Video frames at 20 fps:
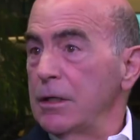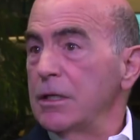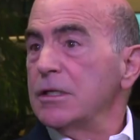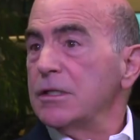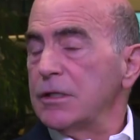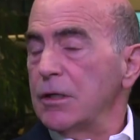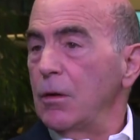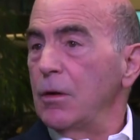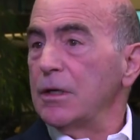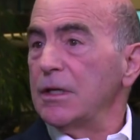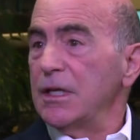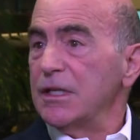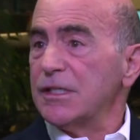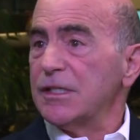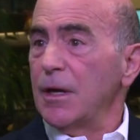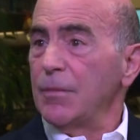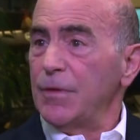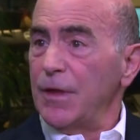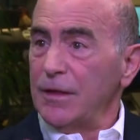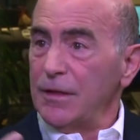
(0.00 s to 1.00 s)
Yeah. So it, it's
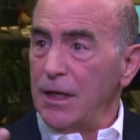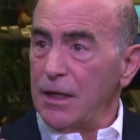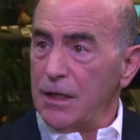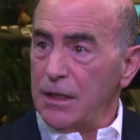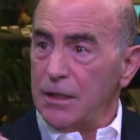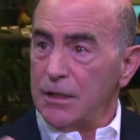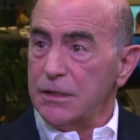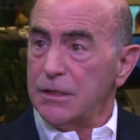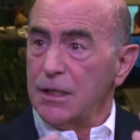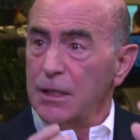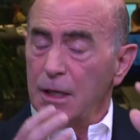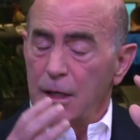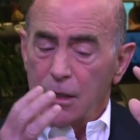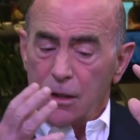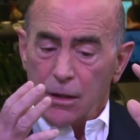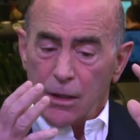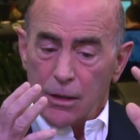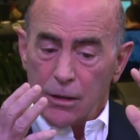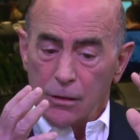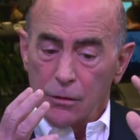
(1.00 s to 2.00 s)
something that is
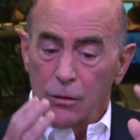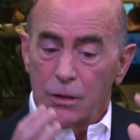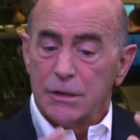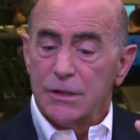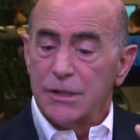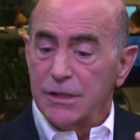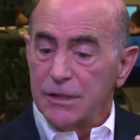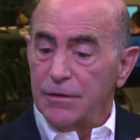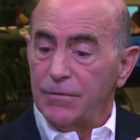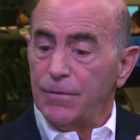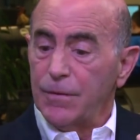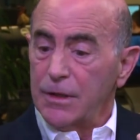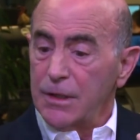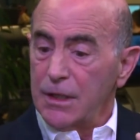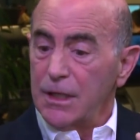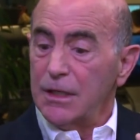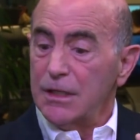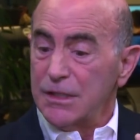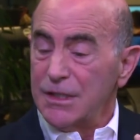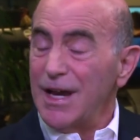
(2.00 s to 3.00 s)
it looks as if it
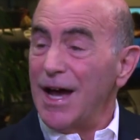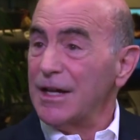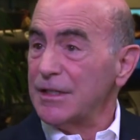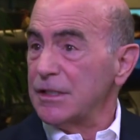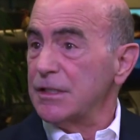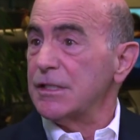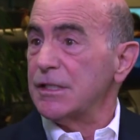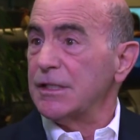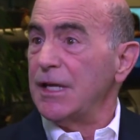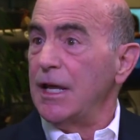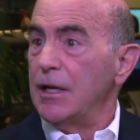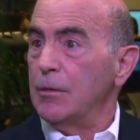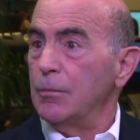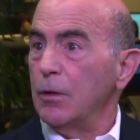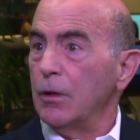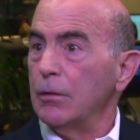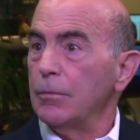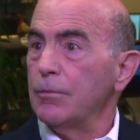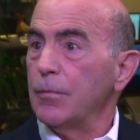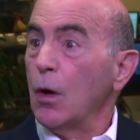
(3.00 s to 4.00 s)
is not
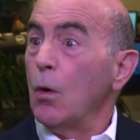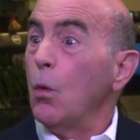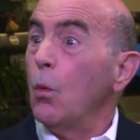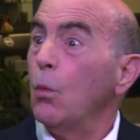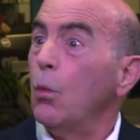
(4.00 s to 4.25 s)
sustainable, yeah.